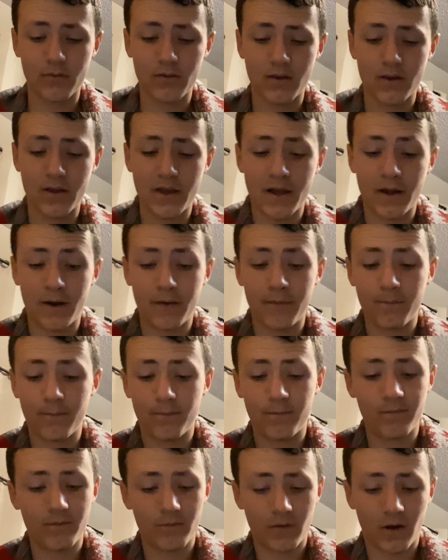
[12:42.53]
And
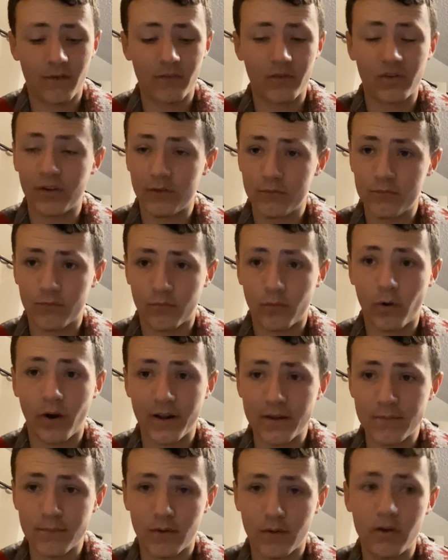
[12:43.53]
obviously
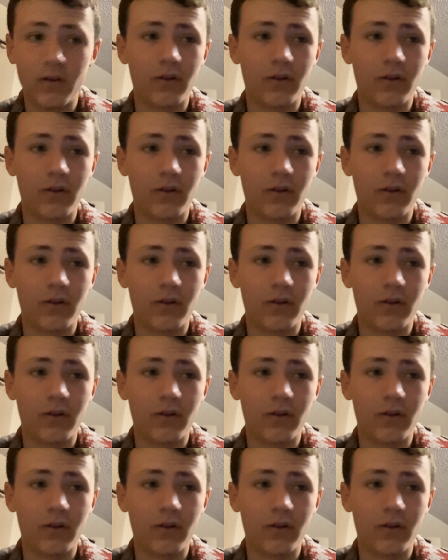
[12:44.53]
reading